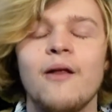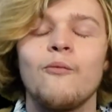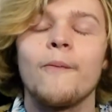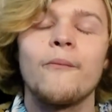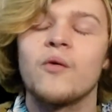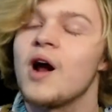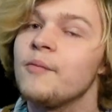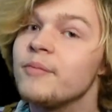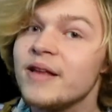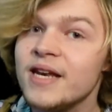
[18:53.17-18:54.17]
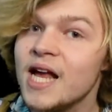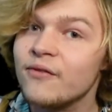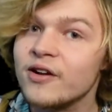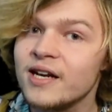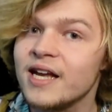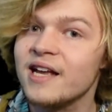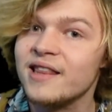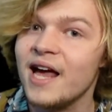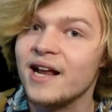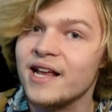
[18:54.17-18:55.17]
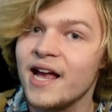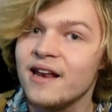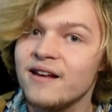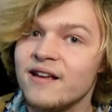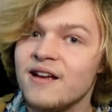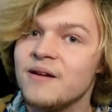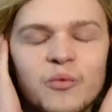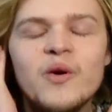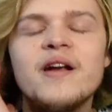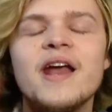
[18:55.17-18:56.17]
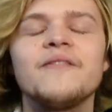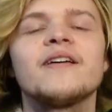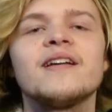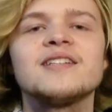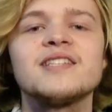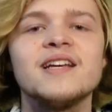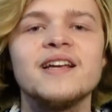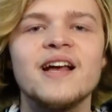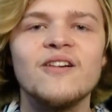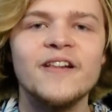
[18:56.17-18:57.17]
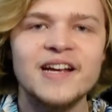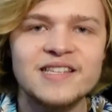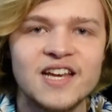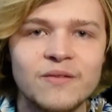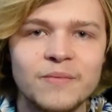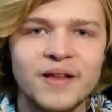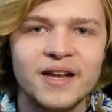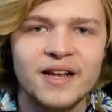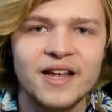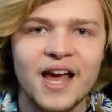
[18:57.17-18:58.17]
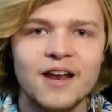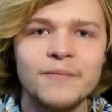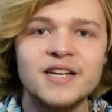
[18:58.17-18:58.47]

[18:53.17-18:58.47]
and we're probably never gonna get that again. We're never gonna see a yellow lightsaber blade again